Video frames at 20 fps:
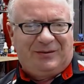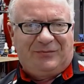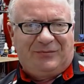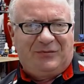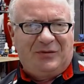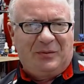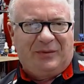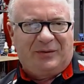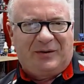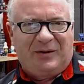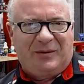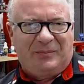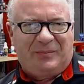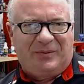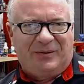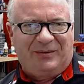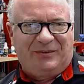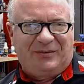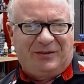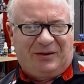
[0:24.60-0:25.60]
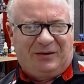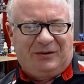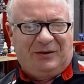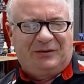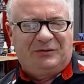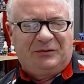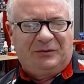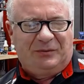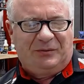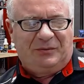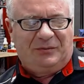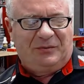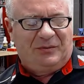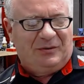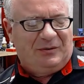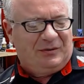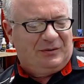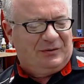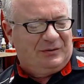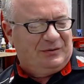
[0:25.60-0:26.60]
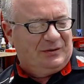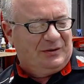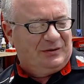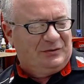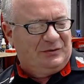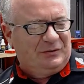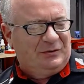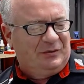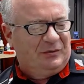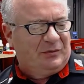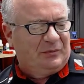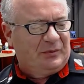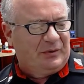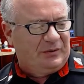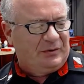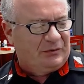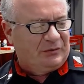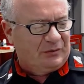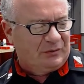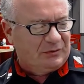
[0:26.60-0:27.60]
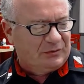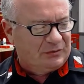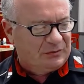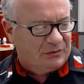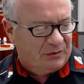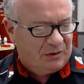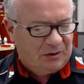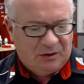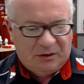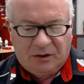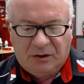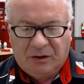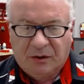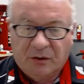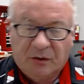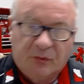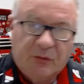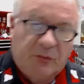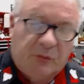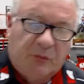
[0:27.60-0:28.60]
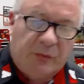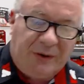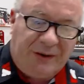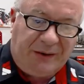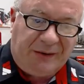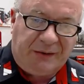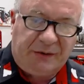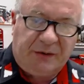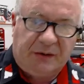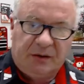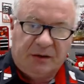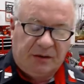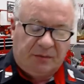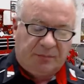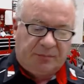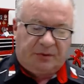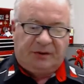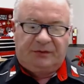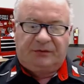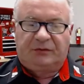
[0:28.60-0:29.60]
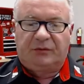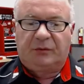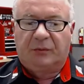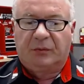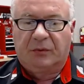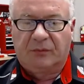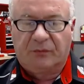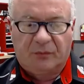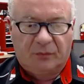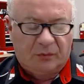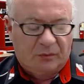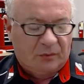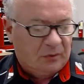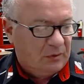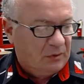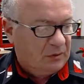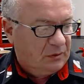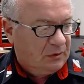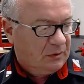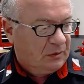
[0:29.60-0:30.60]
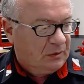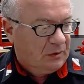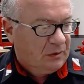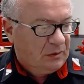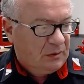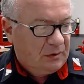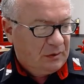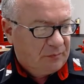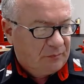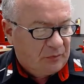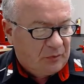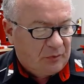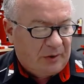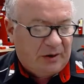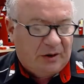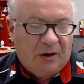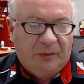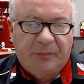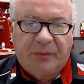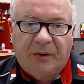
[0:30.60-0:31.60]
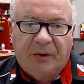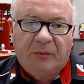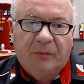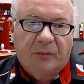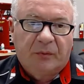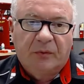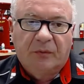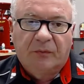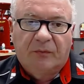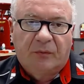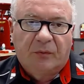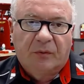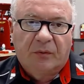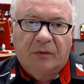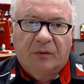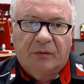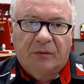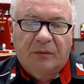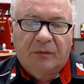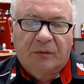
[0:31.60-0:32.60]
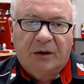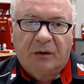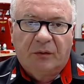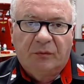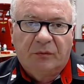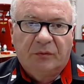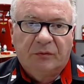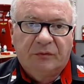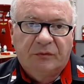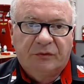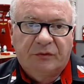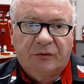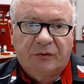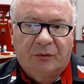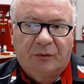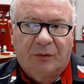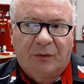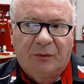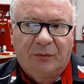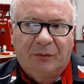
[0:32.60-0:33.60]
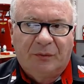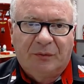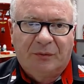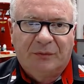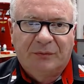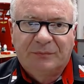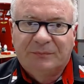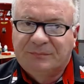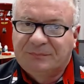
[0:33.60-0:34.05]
few companies. I'll let you do, uh, let you do the research. Great place to work for great company to work for, great owners or owner,